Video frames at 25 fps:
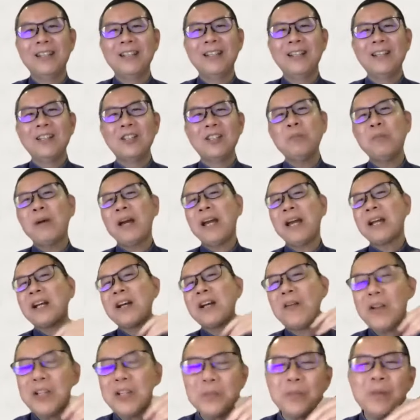So my
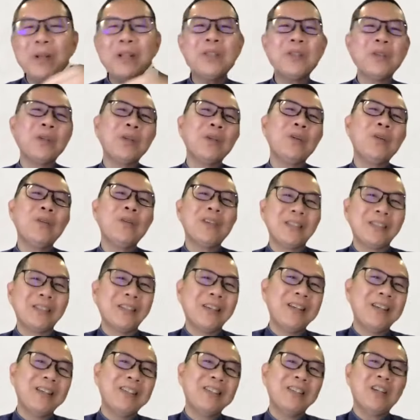encouragement to you is
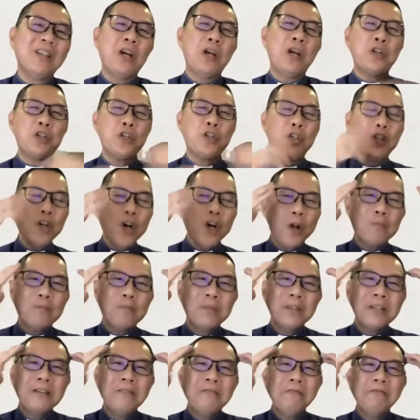this: do not
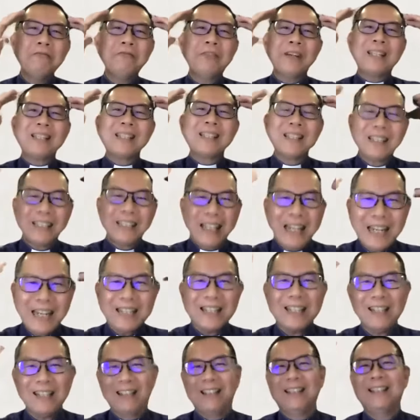be
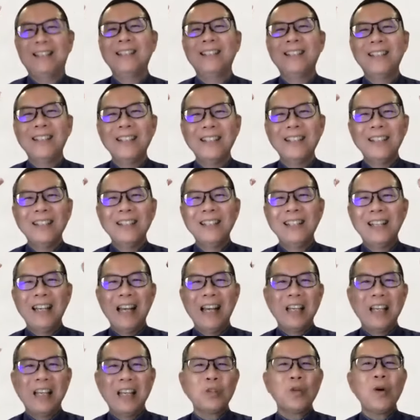fixated
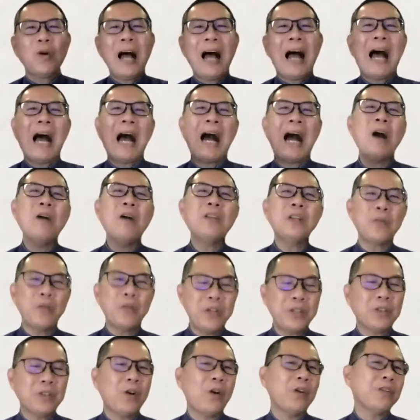as to how the
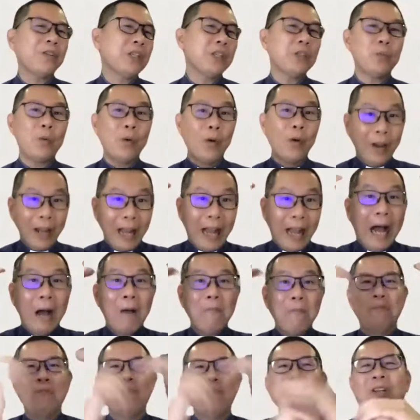resources will
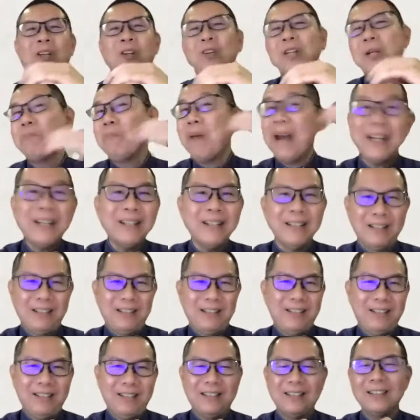come, you know, the
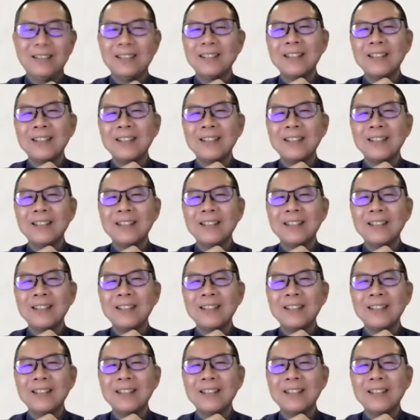methods.